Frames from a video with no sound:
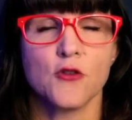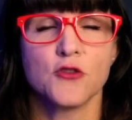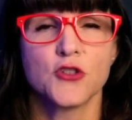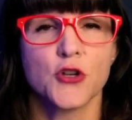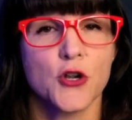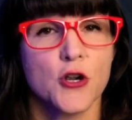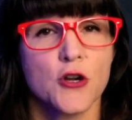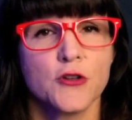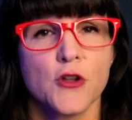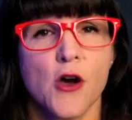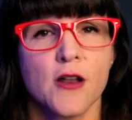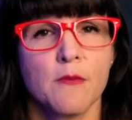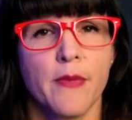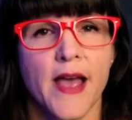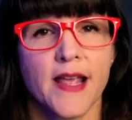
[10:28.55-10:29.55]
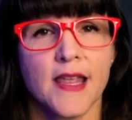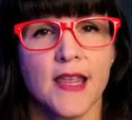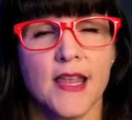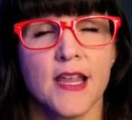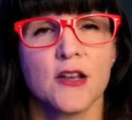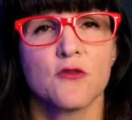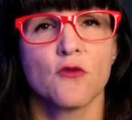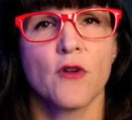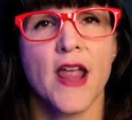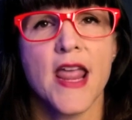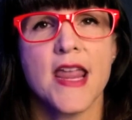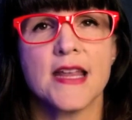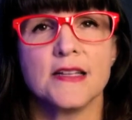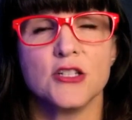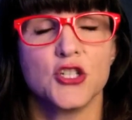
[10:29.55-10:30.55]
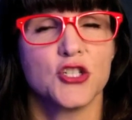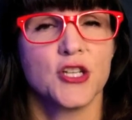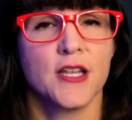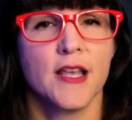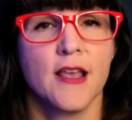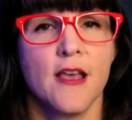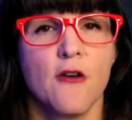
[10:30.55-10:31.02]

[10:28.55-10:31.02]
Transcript: who turned on Becky enraged,